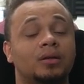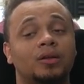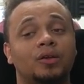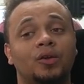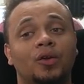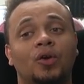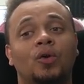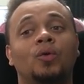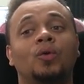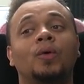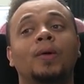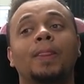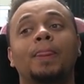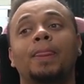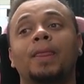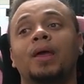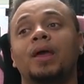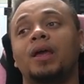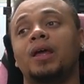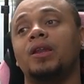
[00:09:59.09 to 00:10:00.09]
you know?
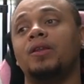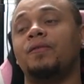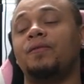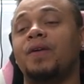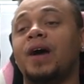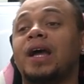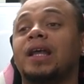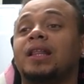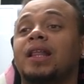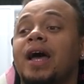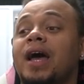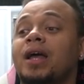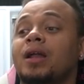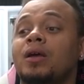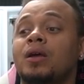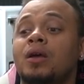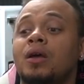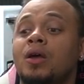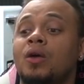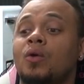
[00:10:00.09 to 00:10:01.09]
And the fact
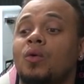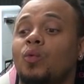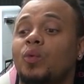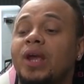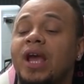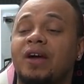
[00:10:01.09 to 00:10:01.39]
that we